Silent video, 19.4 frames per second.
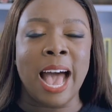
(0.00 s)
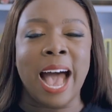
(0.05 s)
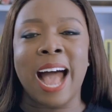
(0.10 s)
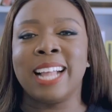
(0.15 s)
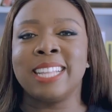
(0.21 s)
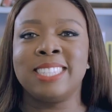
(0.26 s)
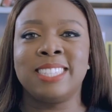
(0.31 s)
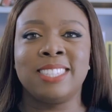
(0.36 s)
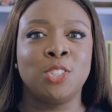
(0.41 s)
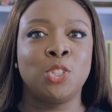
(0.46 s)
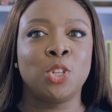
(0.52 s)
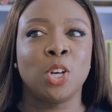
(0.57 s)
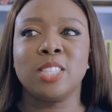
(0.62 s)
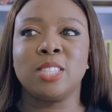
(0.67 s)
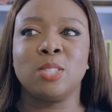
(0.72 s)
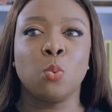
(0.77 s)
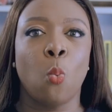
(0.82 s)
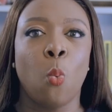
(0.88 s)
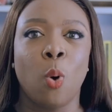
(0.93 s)
and
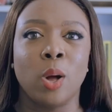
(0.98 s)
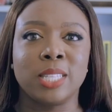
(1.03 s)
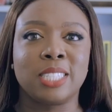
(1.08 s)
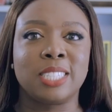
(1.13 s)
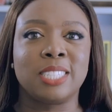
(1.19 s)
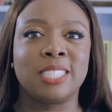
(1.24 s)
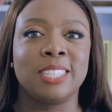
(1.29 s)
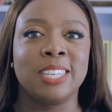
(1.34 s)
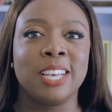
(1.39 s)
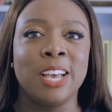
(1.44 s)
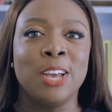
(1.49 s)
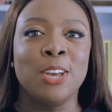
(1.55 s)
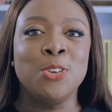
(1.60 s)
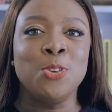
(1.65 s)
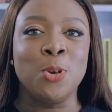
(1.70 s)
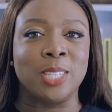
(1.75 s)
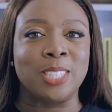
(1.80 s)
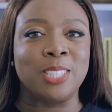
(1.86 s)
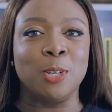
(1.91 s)
just watch
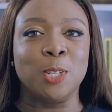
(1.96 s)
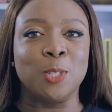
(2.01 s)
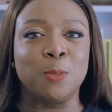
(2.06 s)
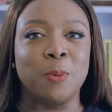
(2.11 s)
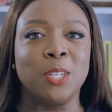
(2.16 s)
your sales